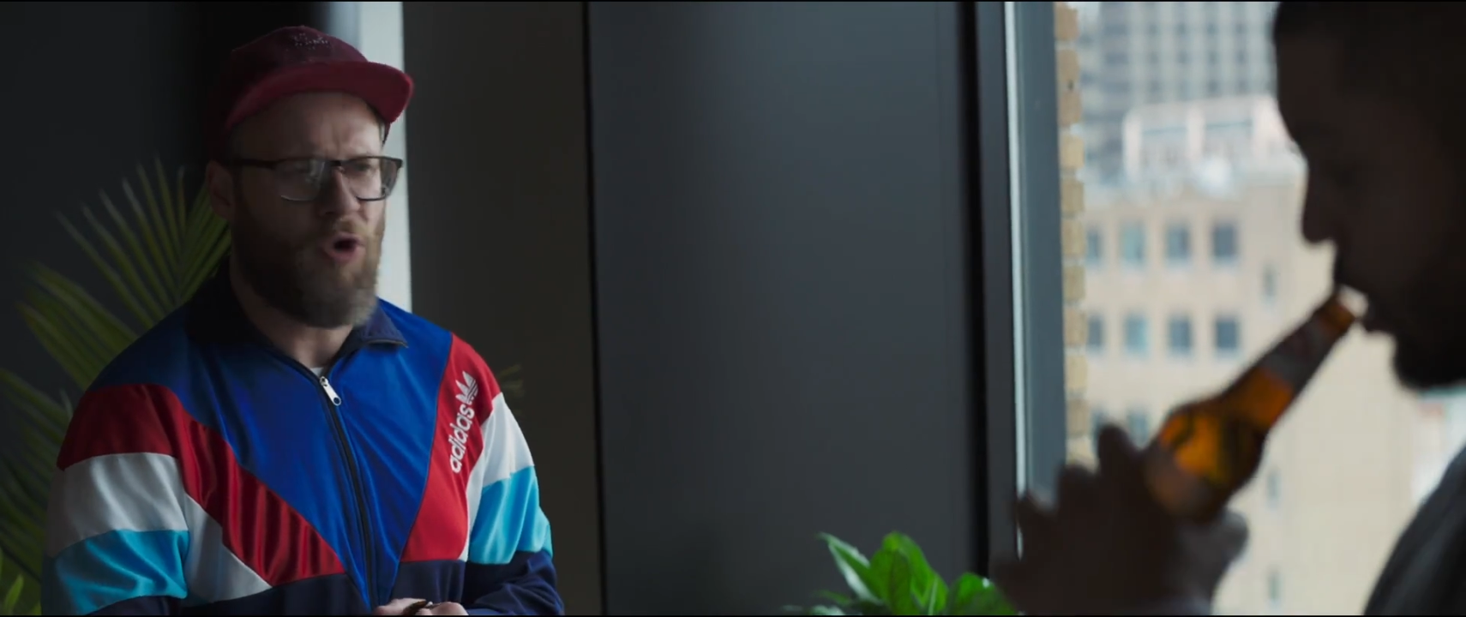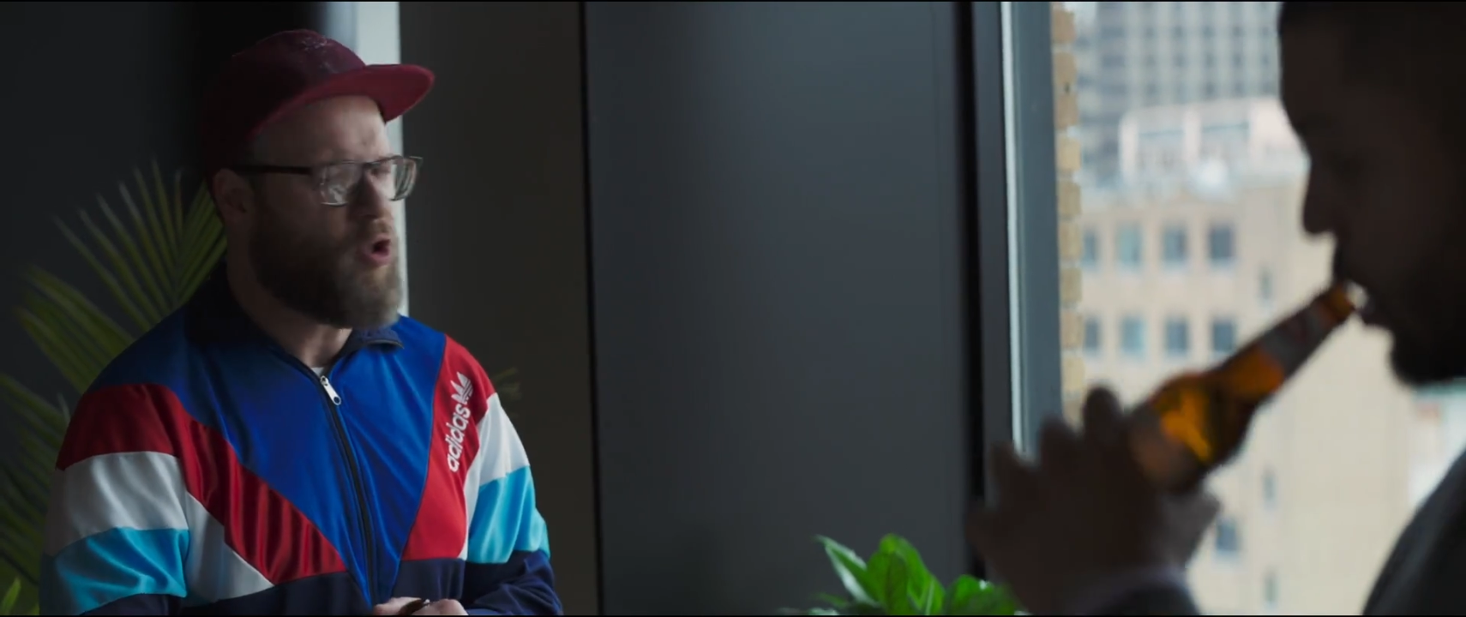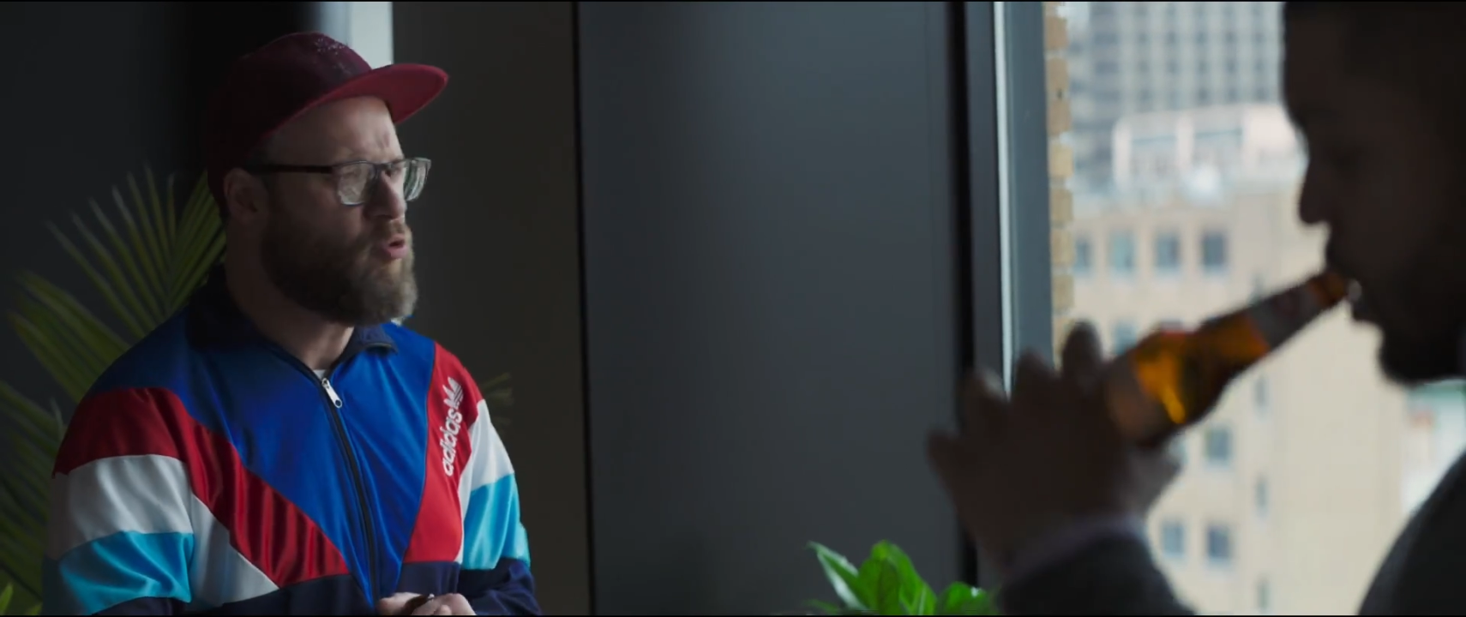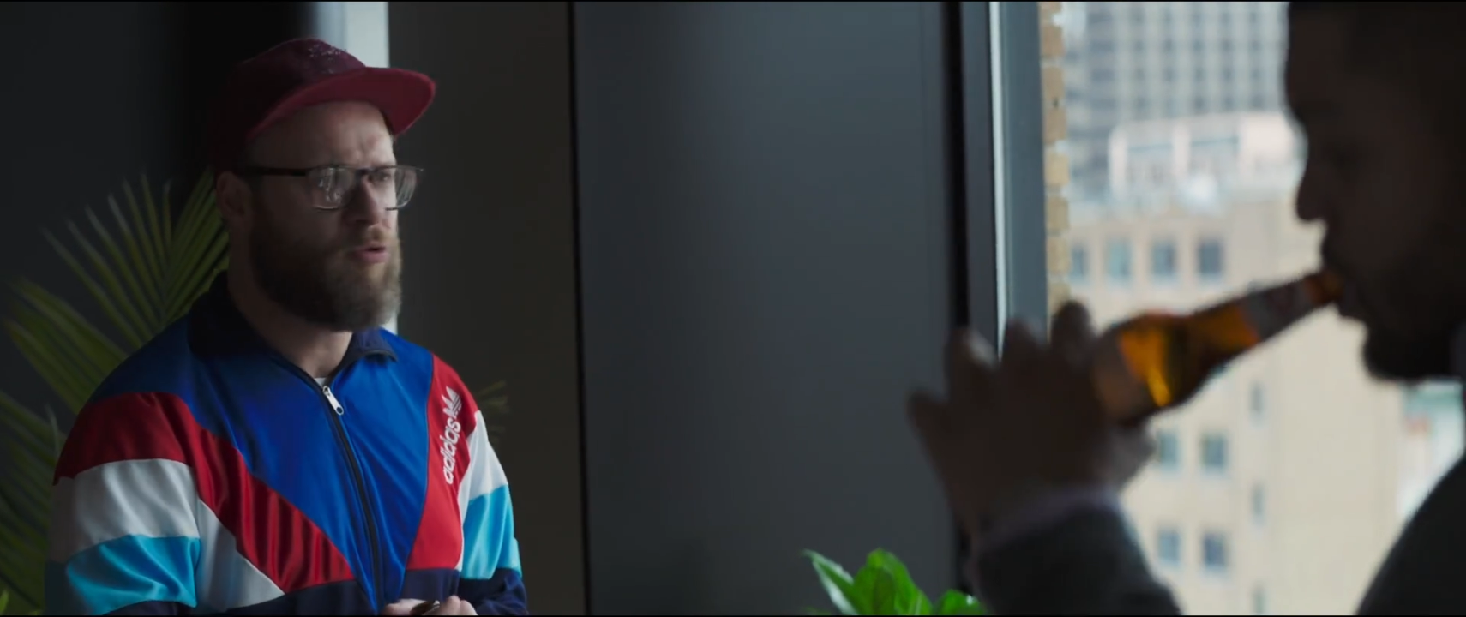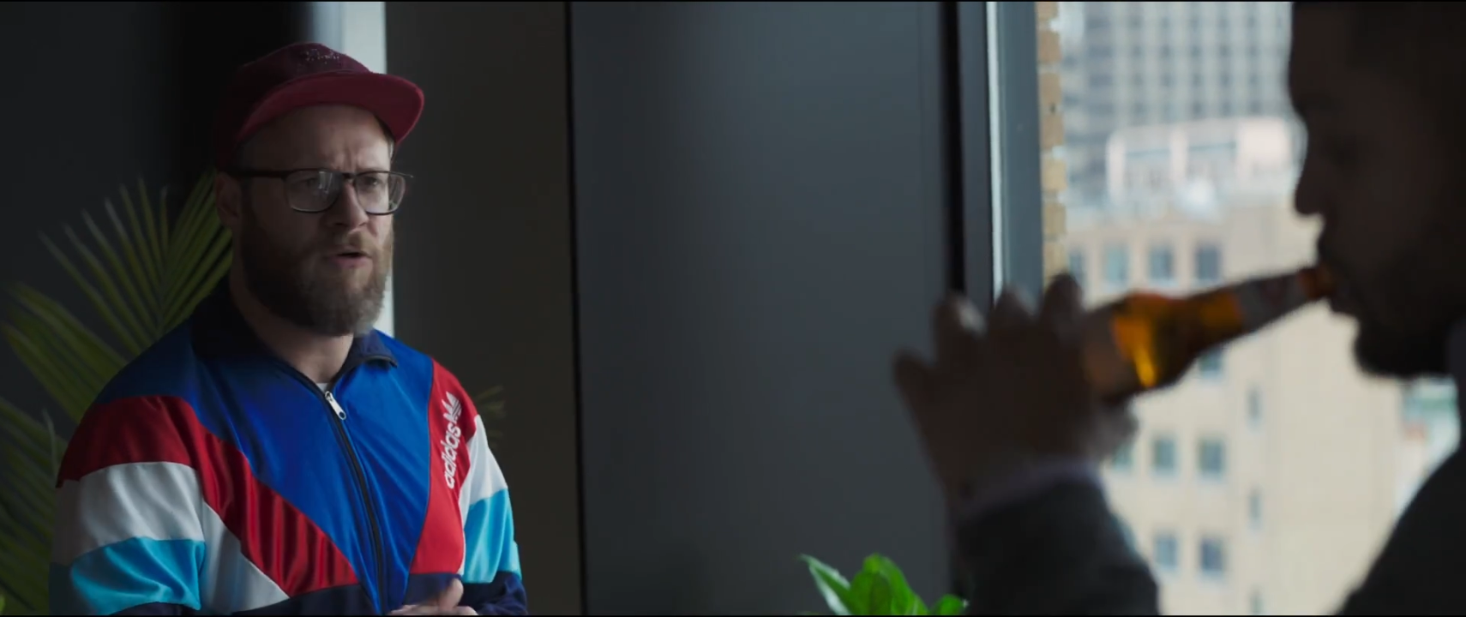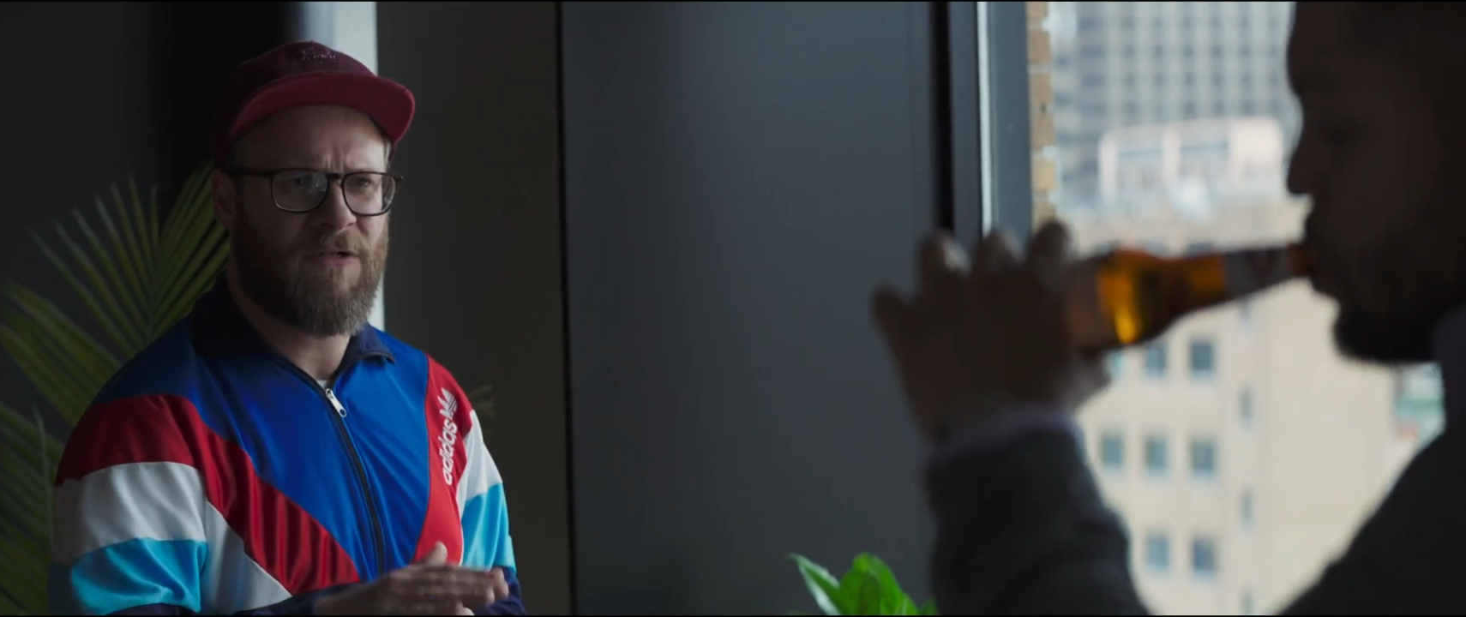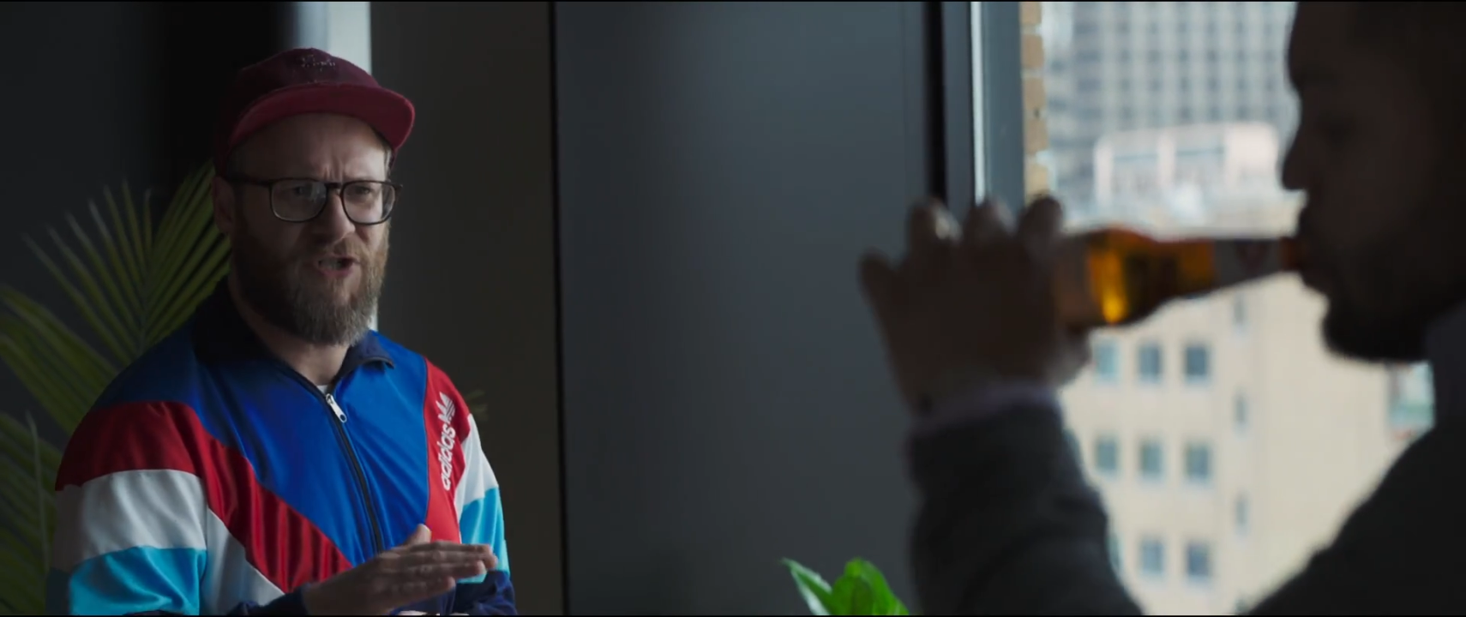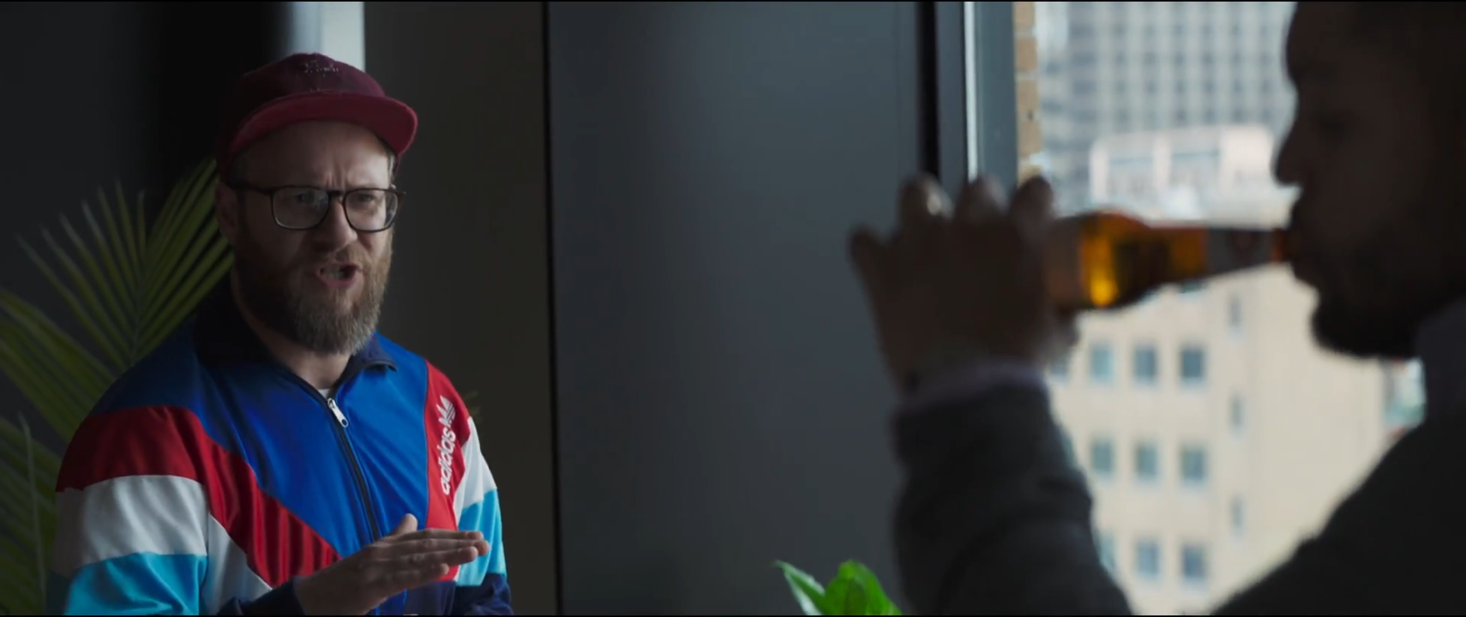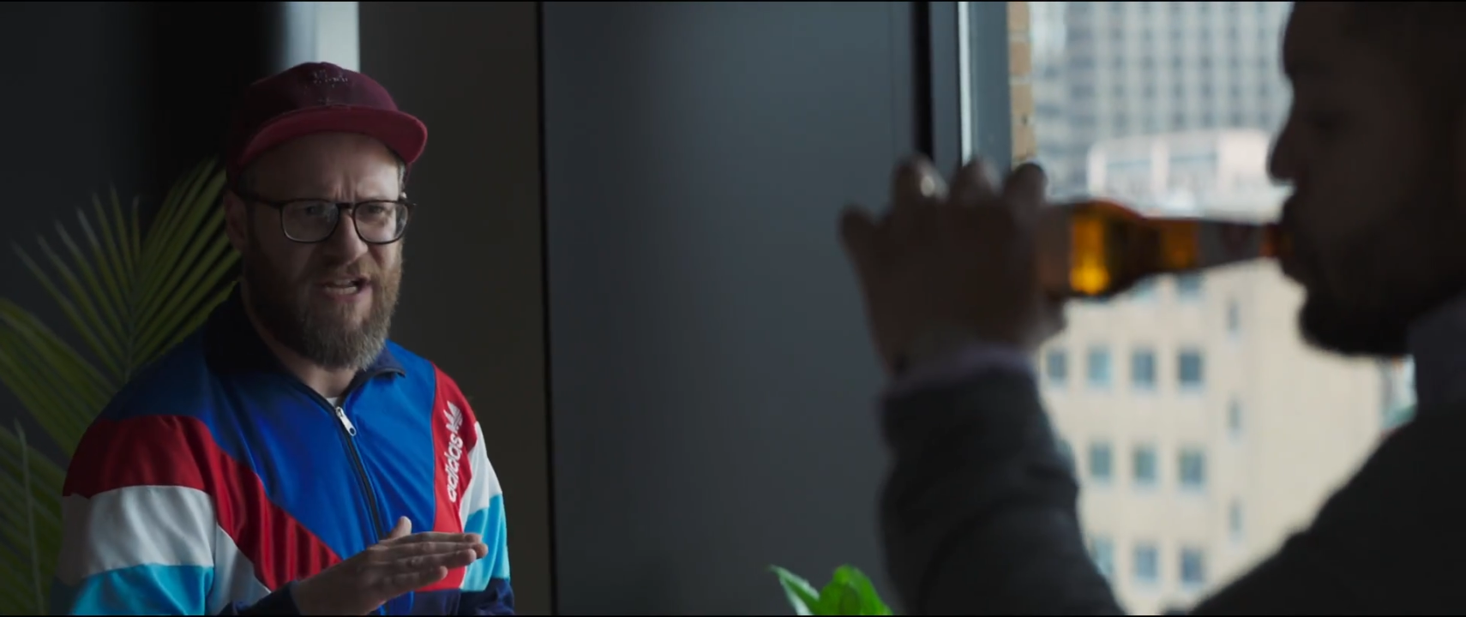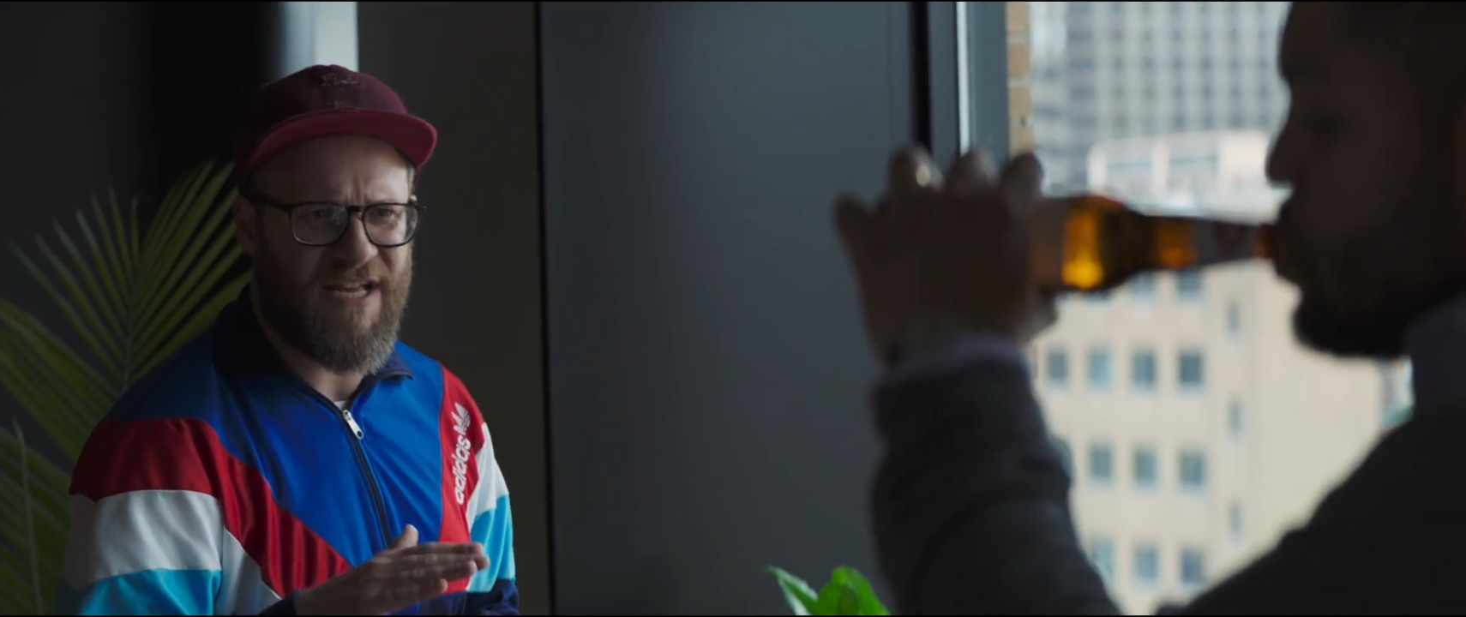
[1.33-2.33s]
who
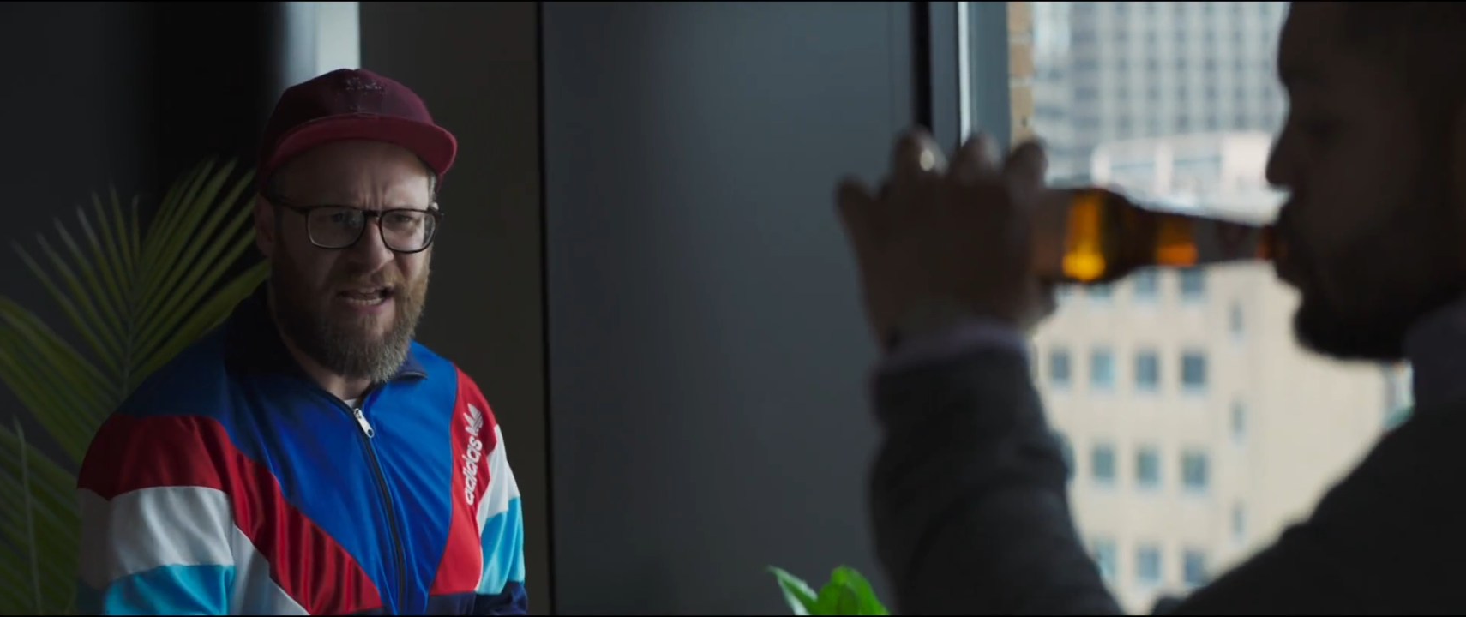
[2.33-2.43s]
she